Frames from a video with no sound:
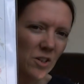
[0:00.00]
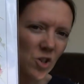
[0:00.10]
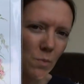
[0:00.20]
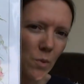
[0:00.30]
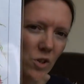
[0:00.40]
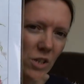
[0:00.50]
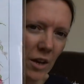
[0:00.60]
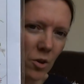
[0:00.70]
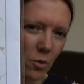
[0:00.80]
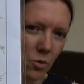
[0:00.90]
just bought it.
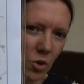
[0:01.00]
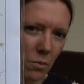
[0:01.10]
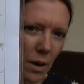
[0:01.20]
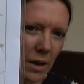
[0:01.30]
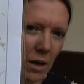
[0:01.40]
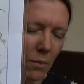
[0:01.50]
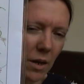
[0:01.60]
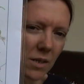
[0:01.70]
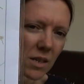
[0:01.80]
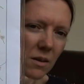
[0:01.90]
I knew I was going to buy it
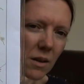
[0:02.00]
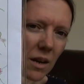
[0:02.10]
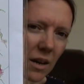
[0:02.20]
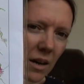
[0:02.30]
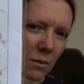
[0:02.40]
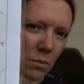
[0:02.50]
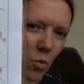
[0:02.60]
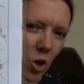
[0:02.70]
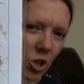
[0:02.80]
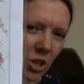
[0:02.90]
because I'd
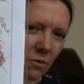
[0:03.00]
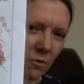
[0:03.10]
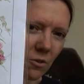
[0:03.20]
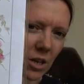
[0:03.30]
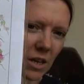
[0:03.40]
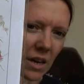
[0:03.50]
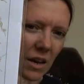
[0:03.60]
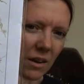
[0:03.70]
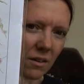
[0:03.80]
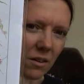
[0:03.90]
been watching it for a year.